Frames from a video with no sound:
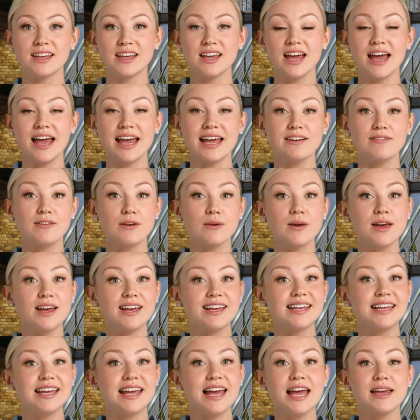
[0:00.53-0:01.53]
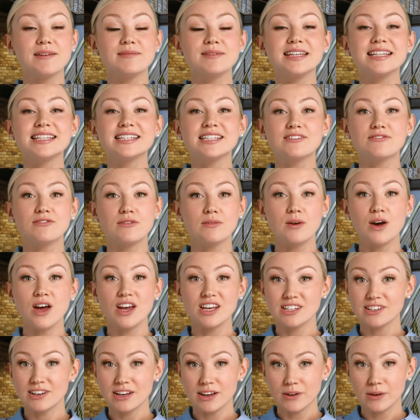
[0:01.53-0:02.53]
Hi everyone, I'm Lisa from
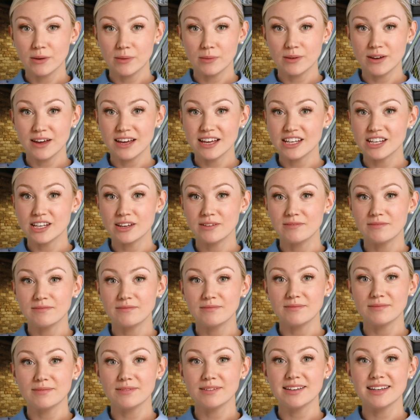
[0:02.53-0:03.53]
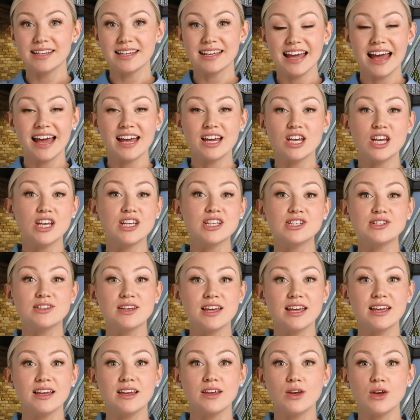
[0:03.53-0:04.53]
Condrey Corporation. At
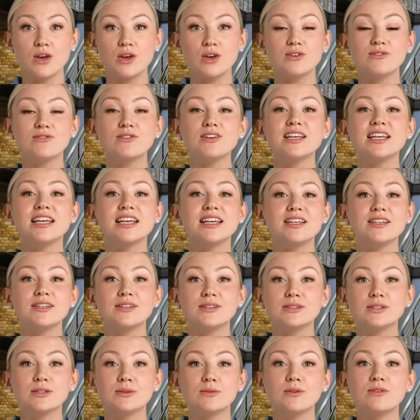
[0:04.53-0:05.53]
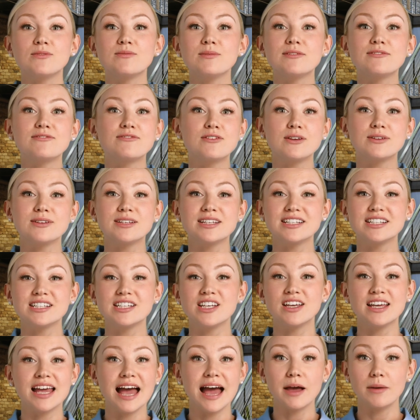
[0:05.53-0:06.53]
Condrey, over the years, we've been focused
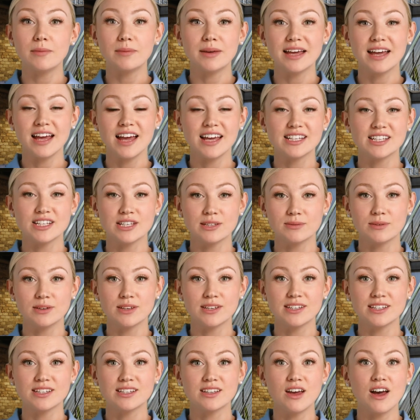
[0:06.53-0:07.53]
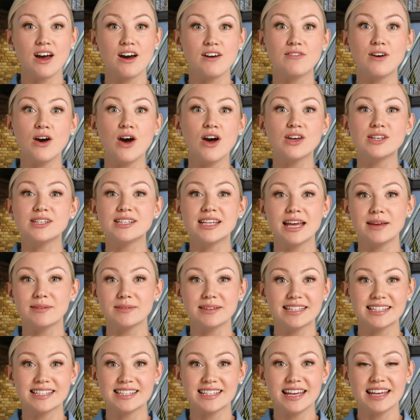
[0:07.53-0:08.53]
on helping customers of all
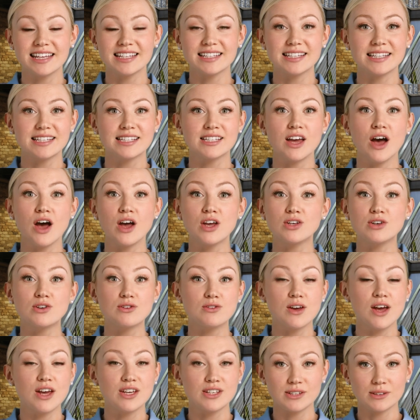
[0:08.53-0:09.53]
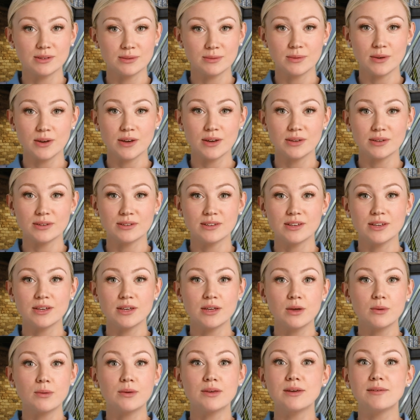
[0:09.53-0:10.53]
types and sizes across the world
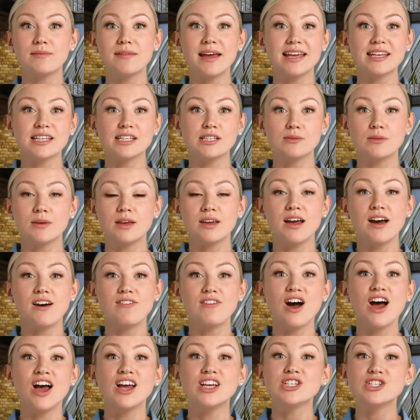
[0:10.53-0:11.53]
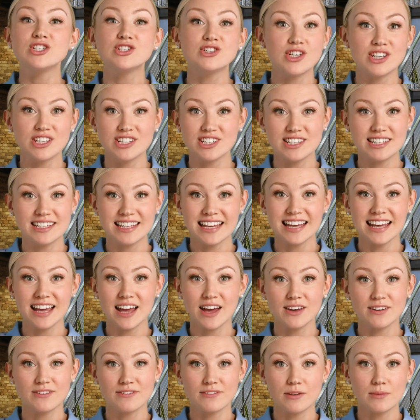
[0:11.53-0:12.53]
with the management of unstructured
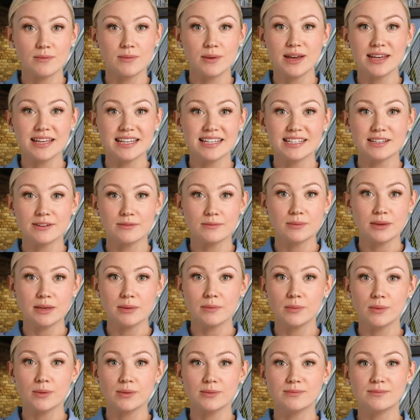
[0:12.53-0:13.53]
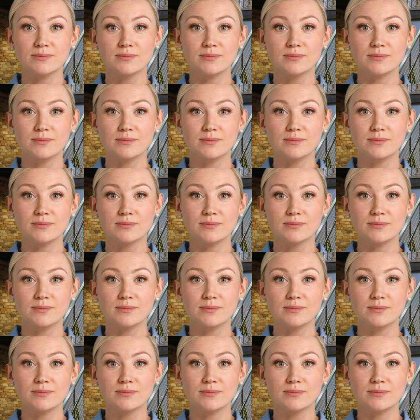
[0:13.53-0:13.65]
data for millions of people.